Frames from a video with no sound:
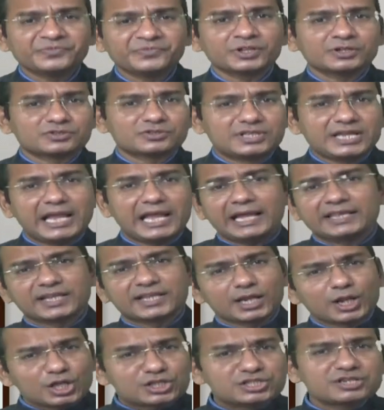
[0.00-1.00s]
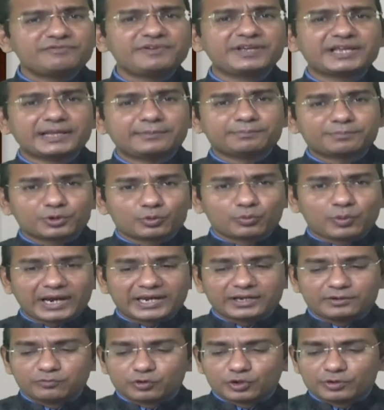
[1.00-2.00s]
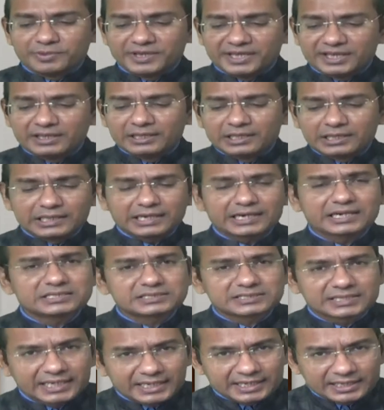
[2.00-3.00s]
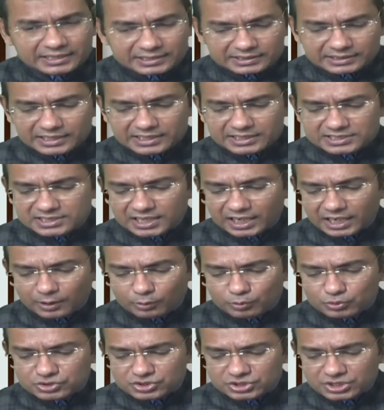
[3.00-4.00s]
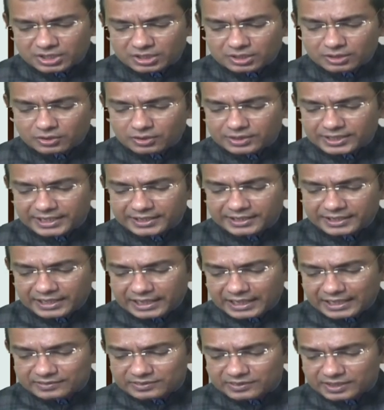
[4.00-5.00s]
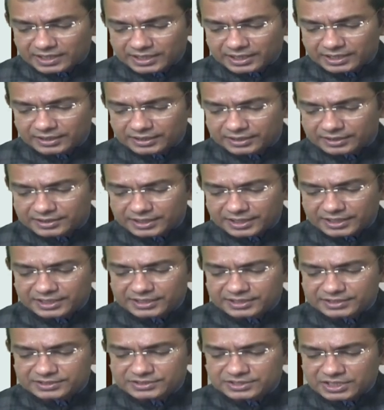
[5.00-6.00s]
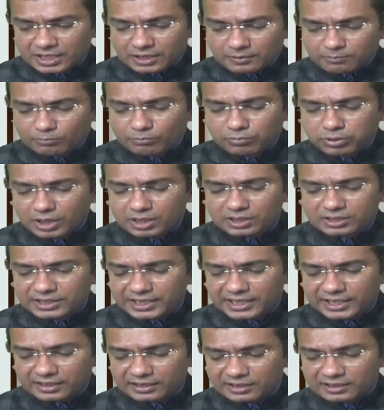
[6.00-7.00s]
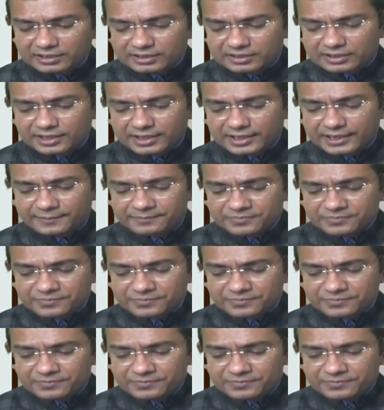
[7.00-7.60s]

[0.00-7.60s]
the analogy we can provide would be, let us say there is a house, okay, and it is burning. Okay,